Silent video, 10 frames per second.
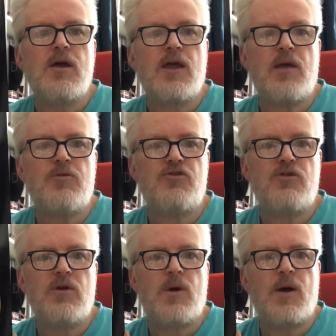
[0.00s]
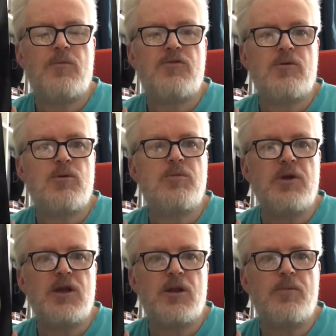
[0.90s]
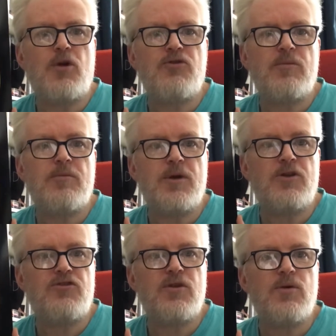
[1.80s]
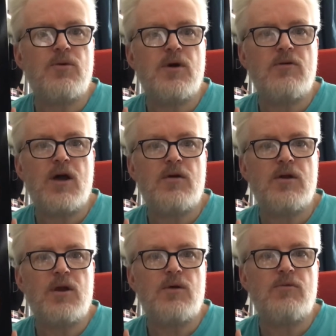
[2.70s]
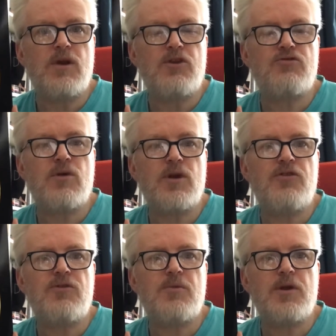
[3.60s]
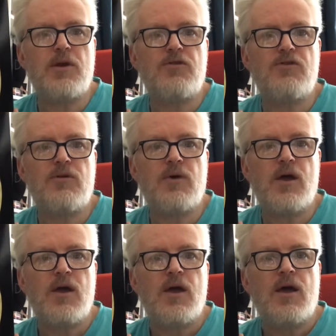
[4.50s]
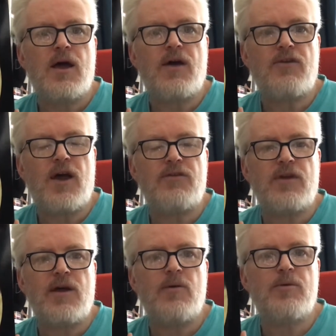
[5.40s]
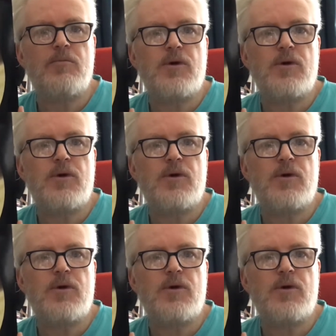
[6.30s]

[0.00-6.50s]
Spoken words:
Kate Bush studio albums, it would be near the bottom, but it's still a really strong listen when you listen to it as an album.